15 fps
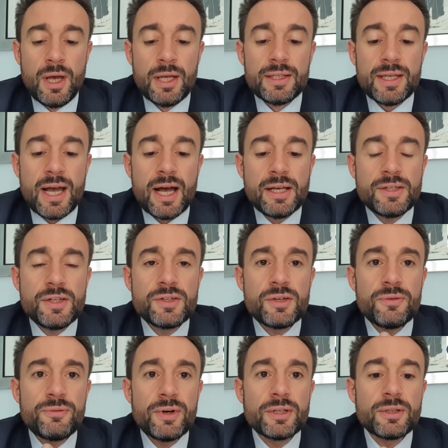The
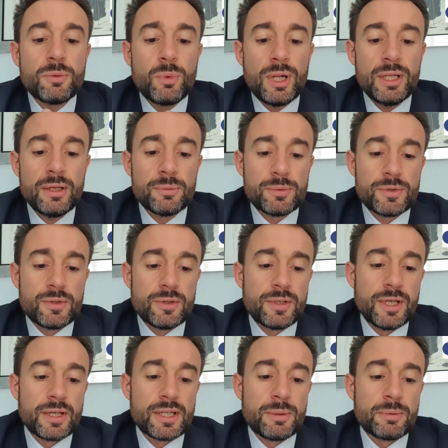ICJ further welcomes the
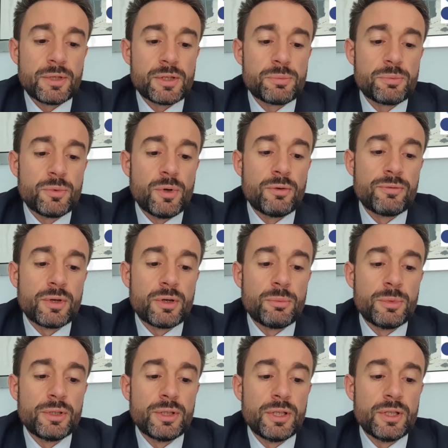acceptance of
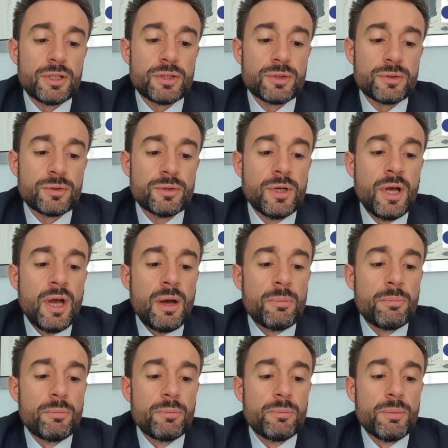recommendation
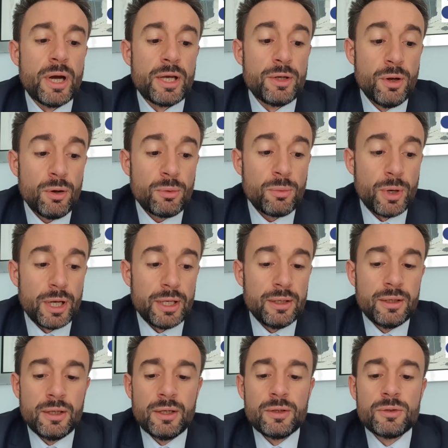by Norway
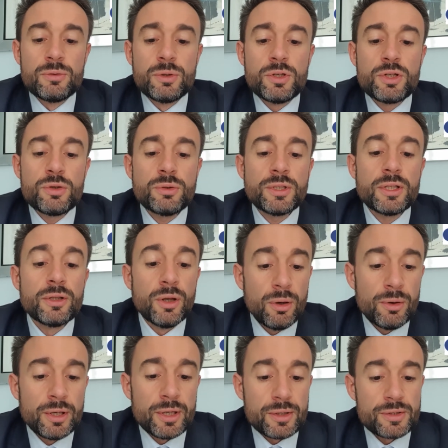to ensure that
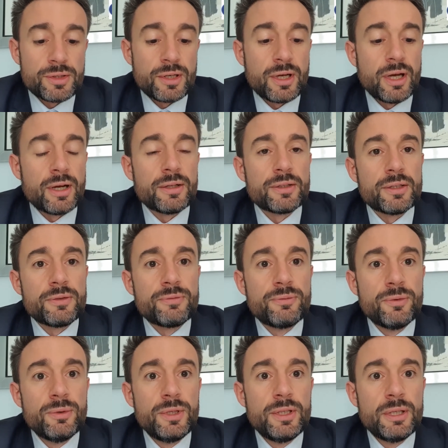lawyers are guaranteed
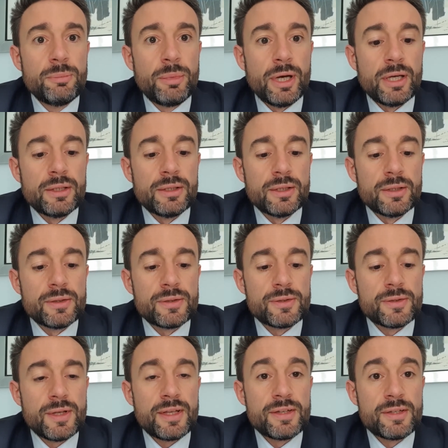full
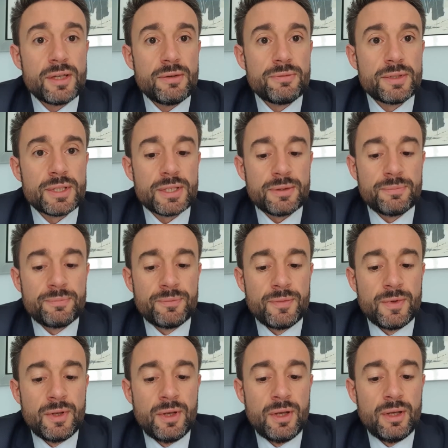independence and safety.
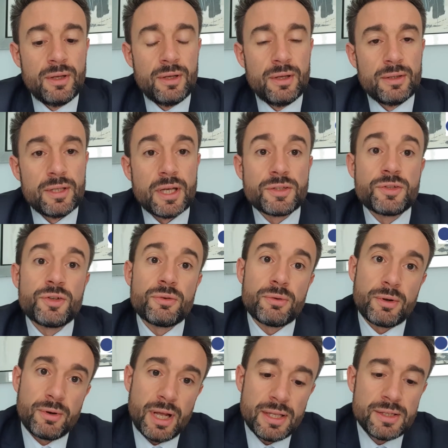The ICJ
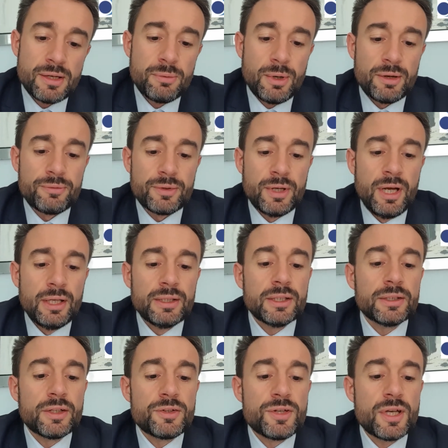regrets, however, that
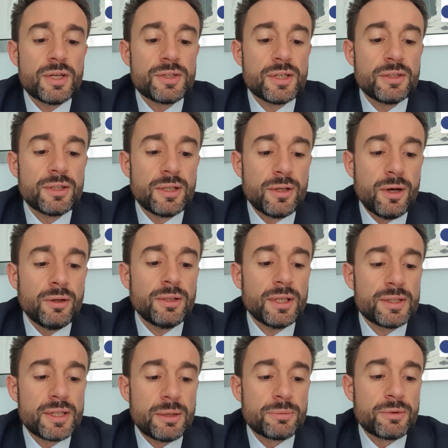Tajikistan did not
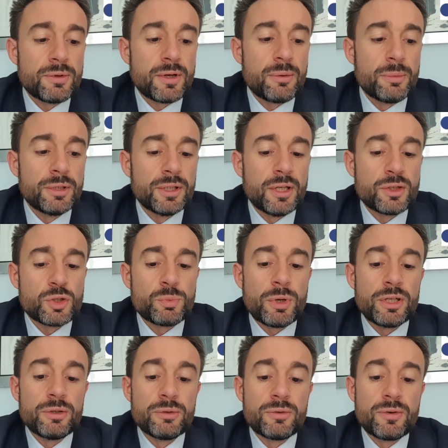accept the recommendations by
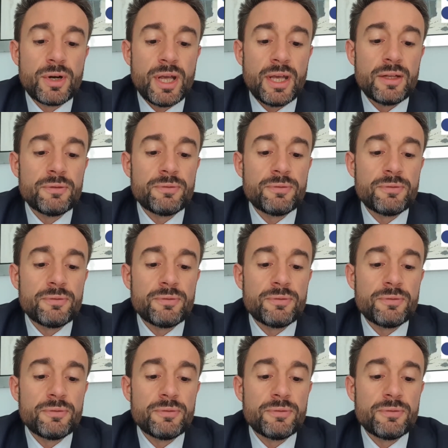Ukraine,